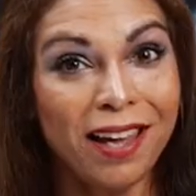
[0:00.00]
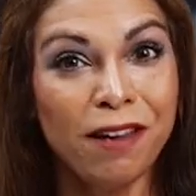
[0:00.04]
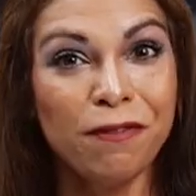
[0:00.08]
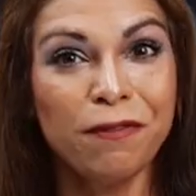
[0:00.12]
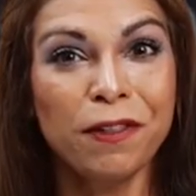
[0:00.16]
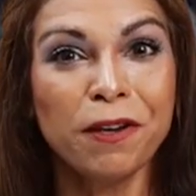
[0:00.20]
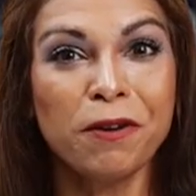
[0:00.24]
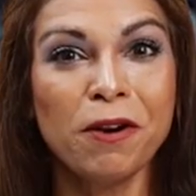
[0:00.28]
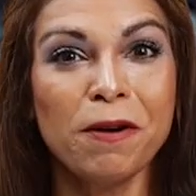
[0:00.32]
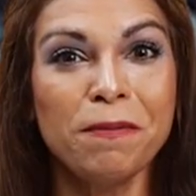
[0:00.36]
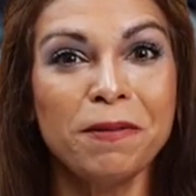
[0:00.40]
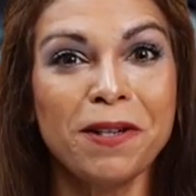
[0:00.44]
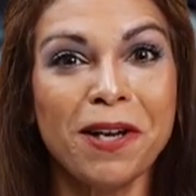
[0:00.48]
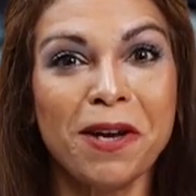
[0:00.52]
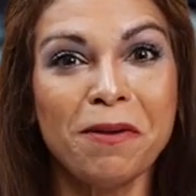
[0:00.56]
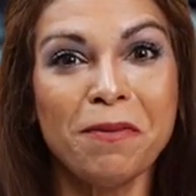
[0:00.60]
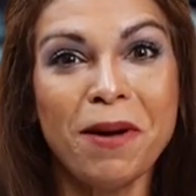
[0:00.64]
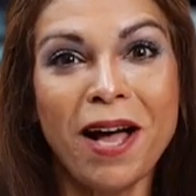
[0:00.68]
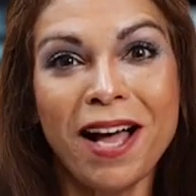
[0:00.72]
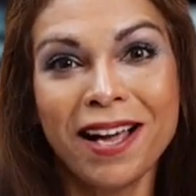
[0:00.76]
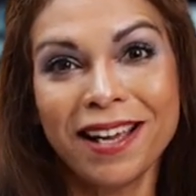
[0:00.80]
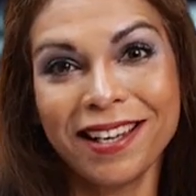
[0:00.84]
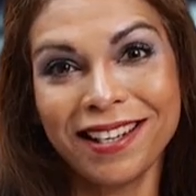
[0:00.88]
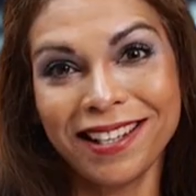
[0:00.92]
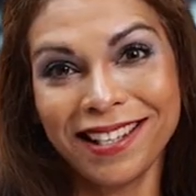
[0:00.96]
If the
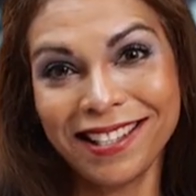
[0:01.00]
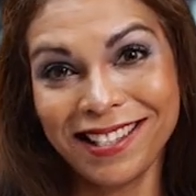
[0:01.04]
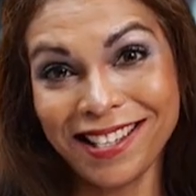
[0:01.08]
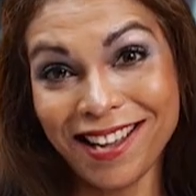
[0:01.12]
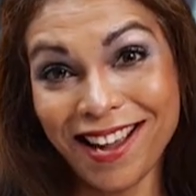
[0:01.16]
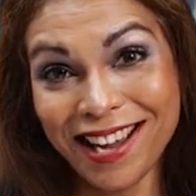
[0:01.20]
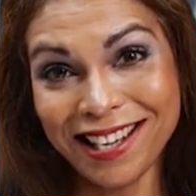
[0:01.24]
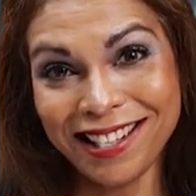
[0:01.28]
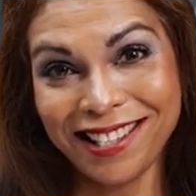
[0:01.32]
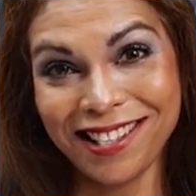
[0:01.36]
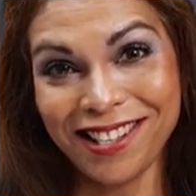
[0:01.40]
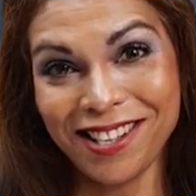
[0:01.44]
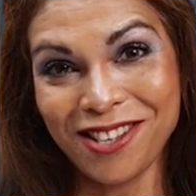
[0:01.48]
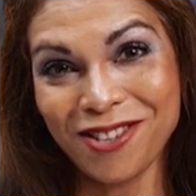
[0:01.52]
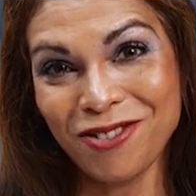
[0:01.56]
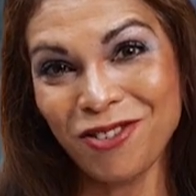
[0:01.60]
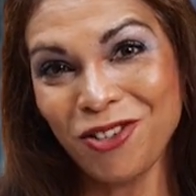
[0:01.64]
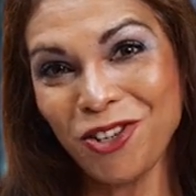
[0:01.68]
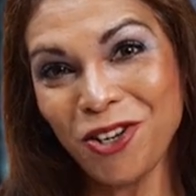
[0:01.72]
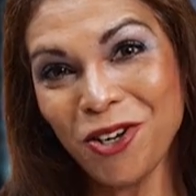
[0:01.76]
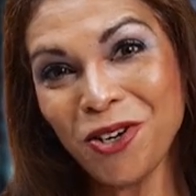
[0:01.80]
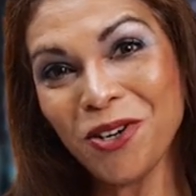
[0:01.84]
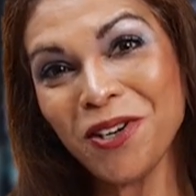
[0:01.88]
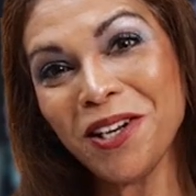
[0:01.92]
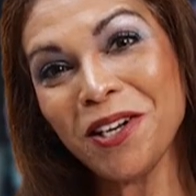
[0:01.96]
crypto market excites
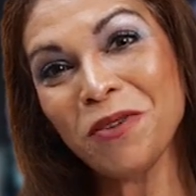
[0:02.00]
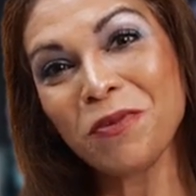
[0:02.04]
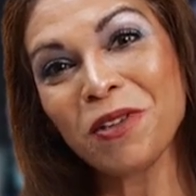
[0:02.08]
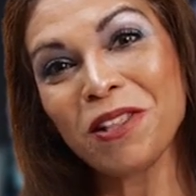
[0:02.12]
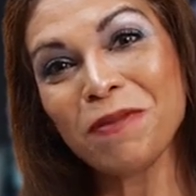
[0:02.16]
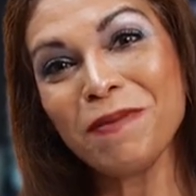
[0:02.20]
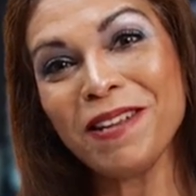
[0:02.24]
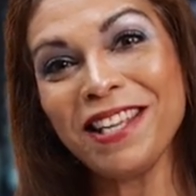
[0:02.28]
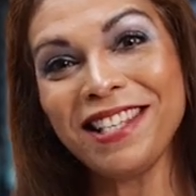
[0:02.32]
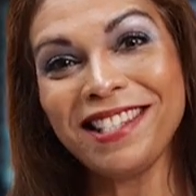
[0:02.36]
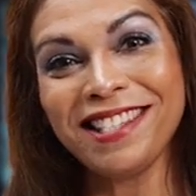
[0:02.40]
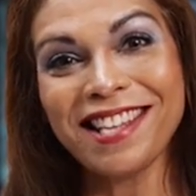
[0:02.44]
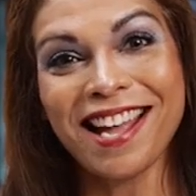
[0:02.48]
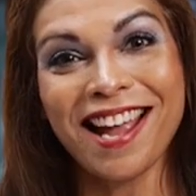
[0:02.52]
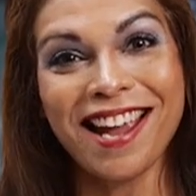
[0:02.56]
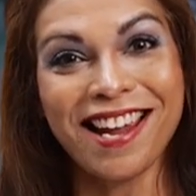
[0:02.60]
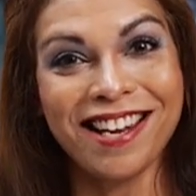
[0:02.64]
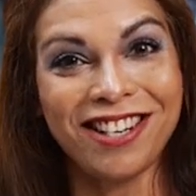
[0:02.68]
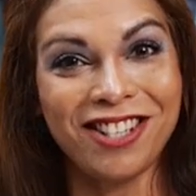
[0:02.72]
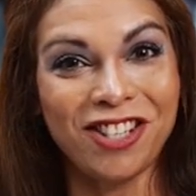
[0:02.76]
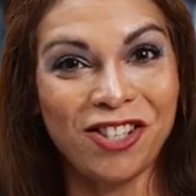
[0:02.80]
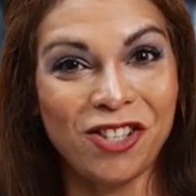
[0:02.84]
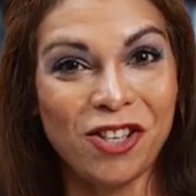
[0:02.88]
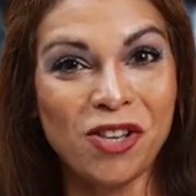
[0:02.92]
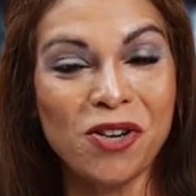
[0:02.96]
you, tune in with me,
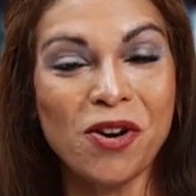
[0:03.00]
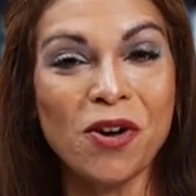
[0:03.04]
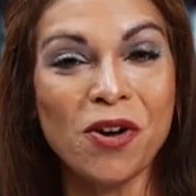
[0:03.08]
Sage,